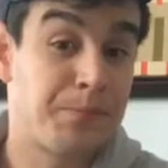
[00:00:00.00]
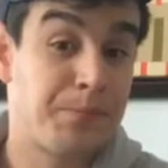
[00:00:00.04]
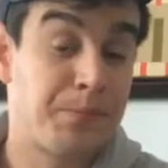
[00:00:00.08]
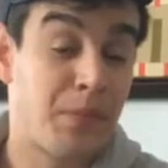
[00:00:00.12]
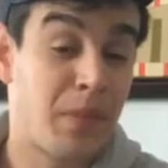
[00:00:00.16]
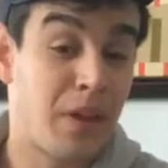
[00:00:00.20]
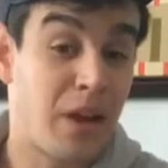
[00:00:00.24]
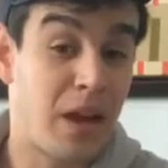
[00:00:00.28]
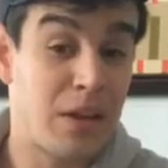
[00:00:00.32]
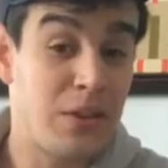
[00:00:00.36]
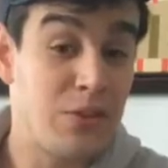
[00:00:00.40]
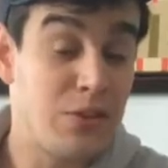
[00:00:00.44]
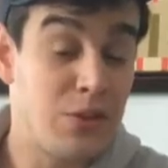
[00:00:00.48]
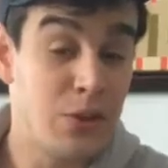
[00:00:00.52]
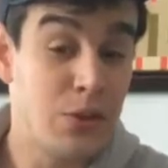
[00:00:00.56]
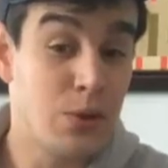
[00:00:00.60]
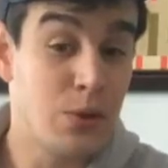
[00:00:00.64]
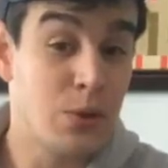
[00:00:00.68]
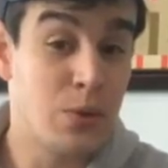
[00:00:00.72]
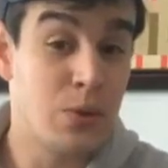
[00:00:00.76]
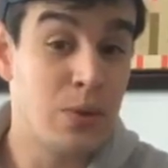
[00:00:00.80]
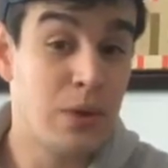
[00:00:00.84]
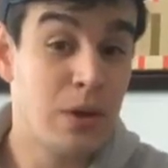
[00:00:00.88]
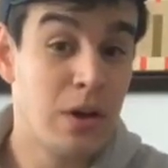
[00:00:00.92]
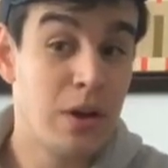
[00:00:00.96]
I
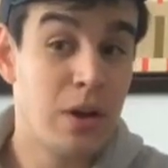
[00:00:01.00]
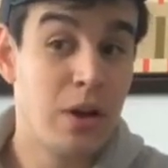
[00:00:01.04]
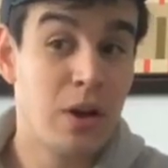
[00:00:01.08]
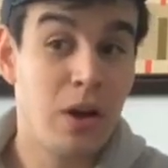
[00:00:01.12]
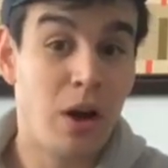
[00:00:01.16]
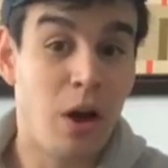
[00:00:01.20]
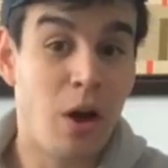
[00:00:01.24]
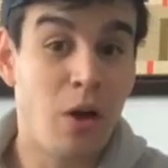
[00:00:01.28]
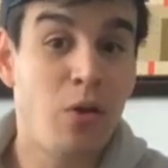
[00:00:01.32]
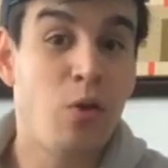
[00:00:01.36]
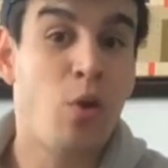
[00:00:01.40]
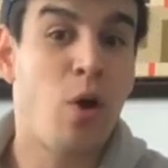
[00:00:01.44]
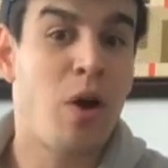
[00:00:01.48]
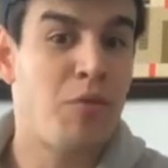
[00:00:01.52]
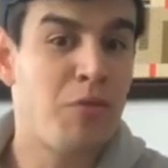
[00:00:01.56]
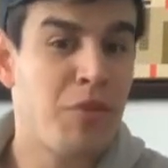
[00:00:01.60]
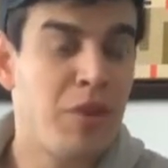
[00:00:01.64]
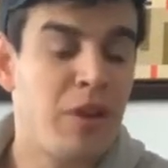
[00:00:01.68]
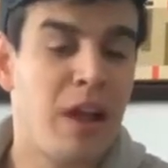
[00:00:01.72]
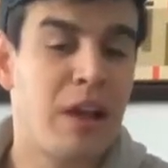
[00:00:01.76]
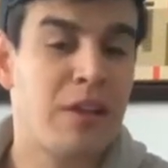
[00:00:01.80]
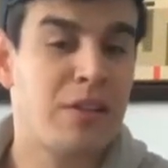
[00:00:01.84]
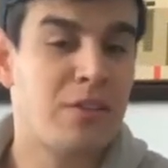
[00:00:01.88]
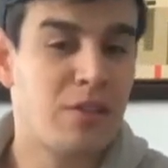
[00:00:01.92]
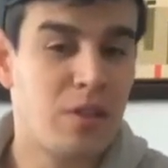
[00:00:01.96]
do, although I've
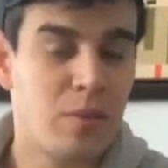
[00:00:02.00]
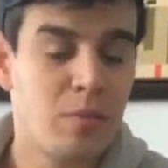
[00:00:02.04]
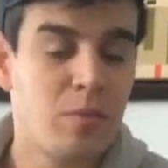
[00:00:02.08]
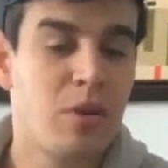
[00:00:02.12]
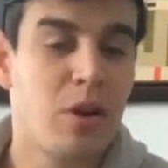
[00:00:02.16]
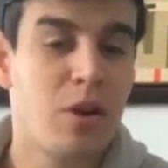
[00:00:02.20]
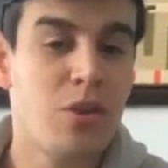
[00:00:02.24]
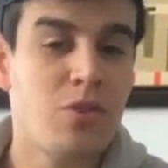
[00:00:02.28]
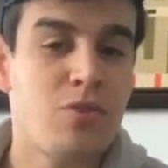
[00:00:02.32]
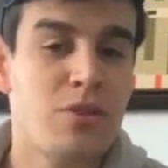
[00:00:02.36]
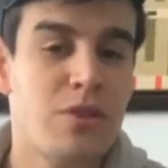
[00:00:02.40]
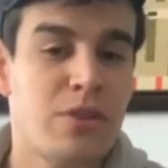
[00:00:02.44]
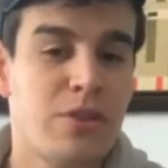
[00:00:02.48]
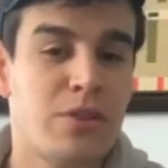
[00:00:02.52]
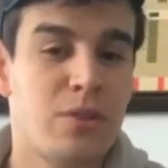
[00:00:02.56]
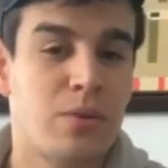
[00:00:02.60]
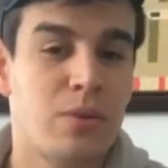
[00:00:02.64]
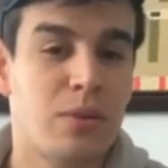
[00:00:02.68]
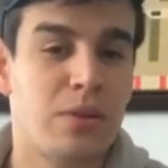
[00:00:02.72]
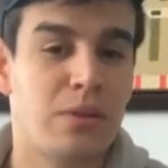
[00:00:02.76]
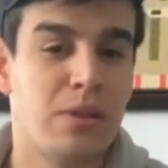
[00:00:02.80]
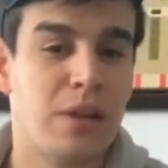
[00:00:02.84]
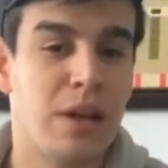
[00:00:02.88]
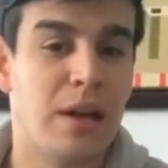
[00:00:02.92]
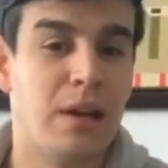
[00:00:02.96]
realized some grocery
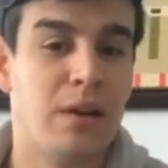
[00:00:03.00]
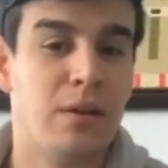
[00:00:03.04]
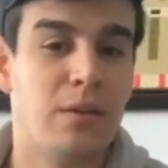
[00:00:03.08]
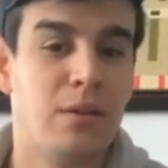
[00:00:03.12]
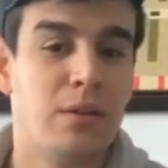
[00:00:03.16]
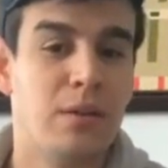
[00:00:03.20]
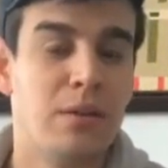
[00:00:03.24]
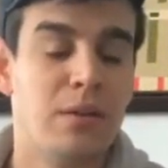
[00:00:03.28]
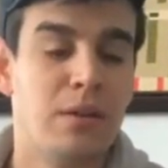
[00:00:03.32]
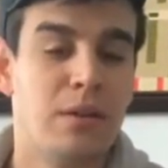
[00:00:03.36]
stores now,